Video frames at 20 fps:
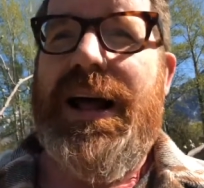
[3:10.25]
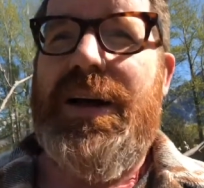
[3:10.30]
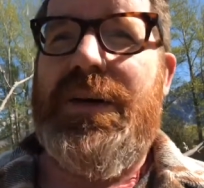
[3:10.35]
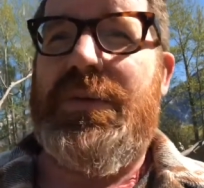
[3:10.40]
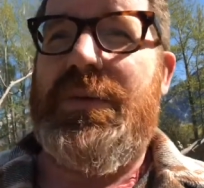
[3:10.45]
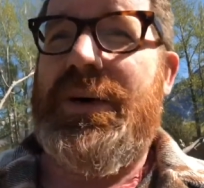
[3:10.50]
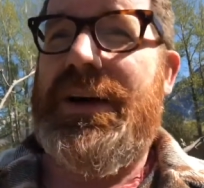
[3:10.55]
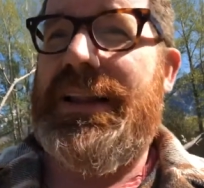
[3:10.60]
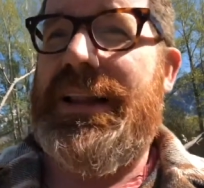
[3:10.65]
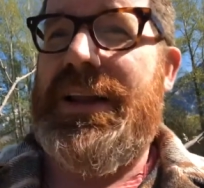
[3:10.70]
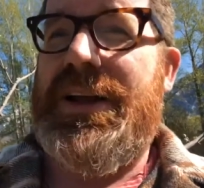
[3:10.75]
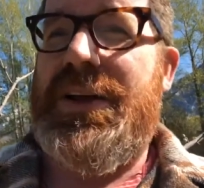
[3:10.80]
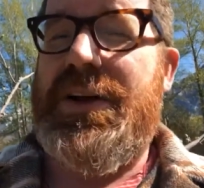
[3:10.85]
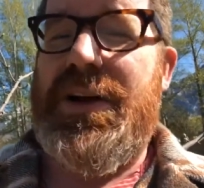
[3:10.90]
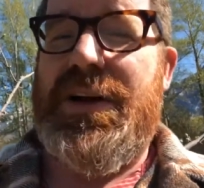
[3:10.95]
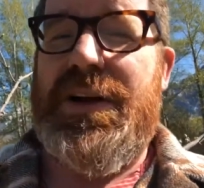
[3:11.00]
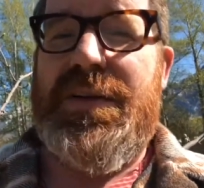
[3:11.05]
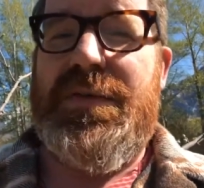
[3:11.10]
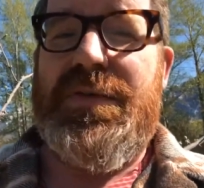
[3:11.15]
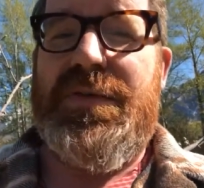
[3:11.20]
really
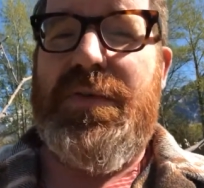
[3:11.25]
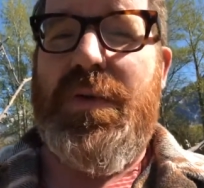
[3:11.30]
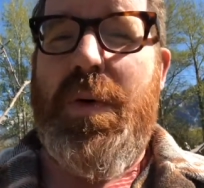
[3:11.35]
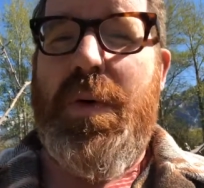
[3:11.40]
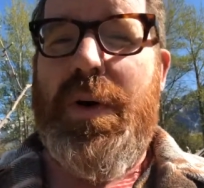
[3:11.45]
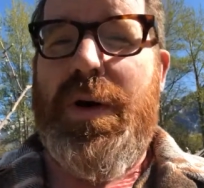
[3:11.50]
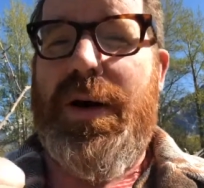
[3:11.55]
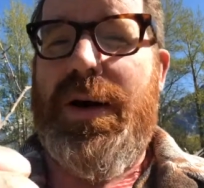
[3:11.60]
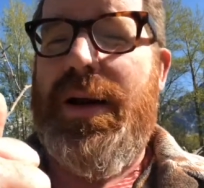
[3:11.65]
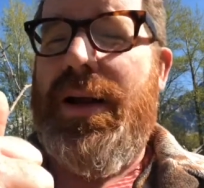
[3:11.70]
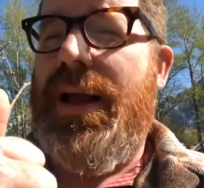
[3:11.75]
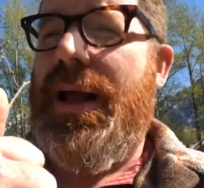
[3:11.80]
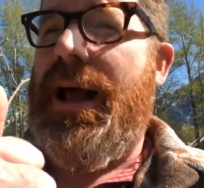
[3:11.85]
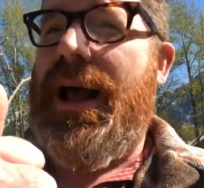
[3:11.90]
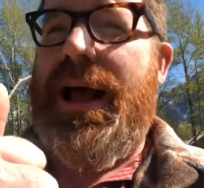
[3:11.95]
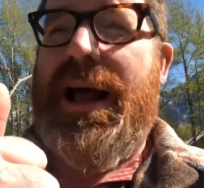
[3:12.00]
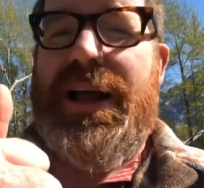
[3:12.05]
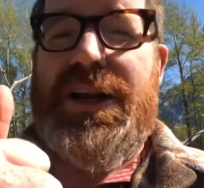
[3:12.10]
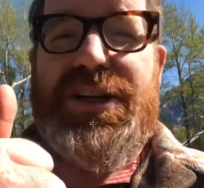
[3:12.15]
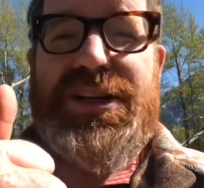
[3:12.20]
good for
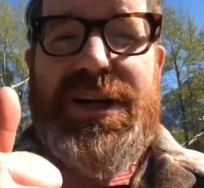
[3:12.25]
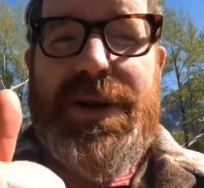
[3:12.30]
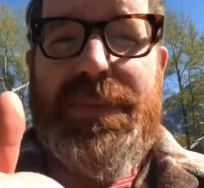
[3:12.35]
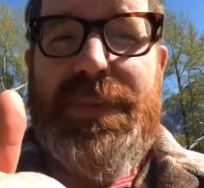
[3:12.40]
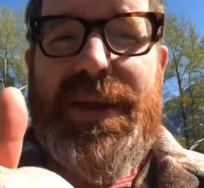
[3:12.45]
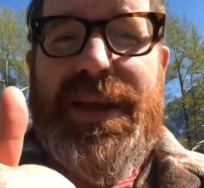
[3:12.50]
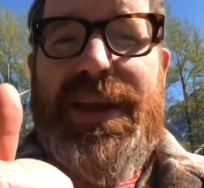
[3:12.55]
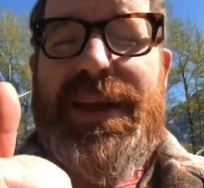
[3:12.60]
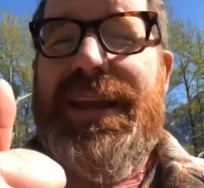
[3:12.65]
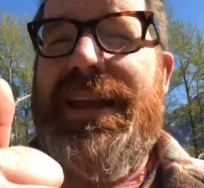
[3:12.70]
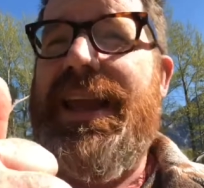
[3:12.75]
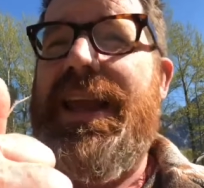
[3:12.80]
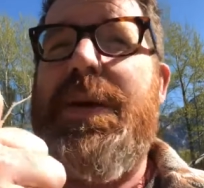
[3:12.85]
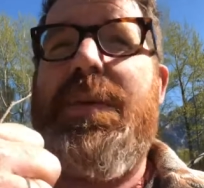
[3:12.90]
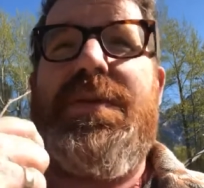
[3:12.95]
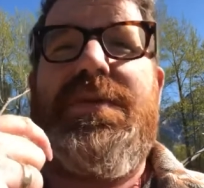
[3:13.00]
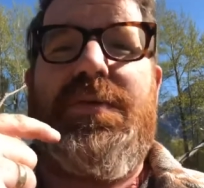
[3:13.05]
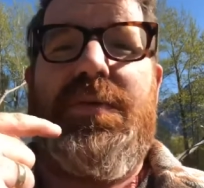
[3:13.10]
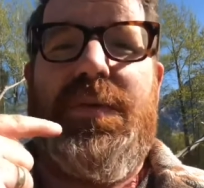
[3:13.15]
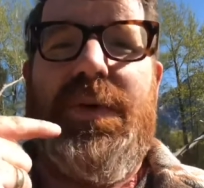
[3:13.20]
shipping. It
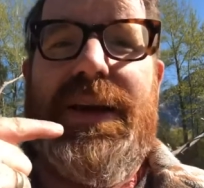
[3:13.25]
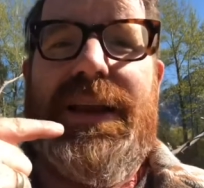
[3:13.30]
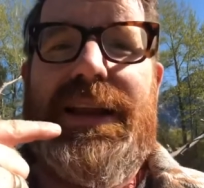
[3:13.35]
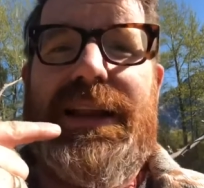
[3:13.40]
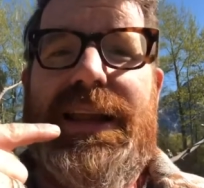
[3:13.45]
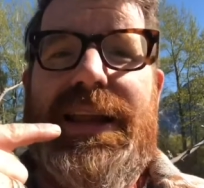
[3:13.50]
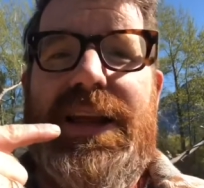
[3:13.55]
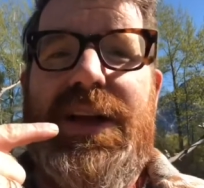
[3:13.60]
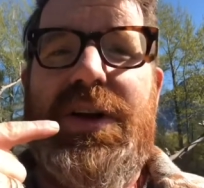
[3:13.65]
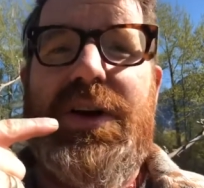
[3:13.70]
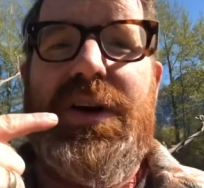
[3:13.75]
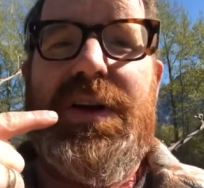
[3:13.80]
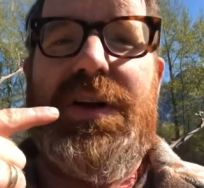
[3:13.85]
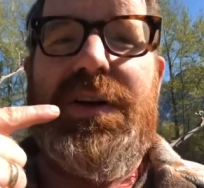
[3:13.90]
was really good